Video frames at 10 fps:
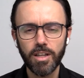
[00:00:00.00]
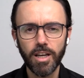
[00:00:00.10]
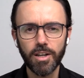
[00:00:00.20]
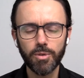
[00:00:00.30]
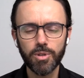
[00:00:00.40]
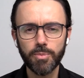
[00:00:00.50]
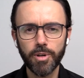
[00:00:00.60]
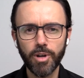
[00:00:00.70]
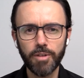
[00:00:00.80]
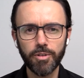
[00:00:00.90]
And I'd also be
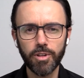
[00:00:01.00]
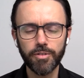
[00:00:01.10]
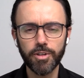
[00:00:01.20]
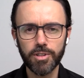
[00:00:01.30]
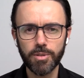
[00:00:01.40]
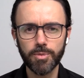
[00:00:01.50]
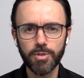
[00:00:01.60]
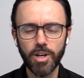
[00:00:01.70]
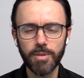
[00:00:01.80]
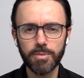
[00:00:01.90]
grateful if you could
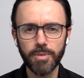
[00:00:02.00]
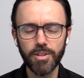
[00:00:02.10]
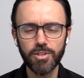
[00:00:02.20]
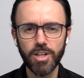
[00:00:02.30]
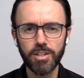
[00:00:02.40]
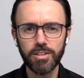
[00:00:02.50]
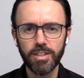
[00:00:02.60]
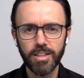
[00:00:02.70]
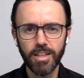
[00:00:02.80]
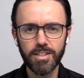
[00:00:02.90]
subscribe to my other channel.
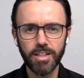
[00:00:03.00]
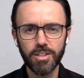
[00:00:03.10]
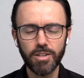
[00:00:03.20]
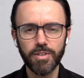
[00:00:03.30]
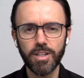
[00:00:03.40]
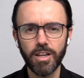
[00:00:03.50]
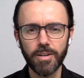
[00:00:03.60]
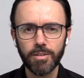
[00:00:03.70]
That's linked over here.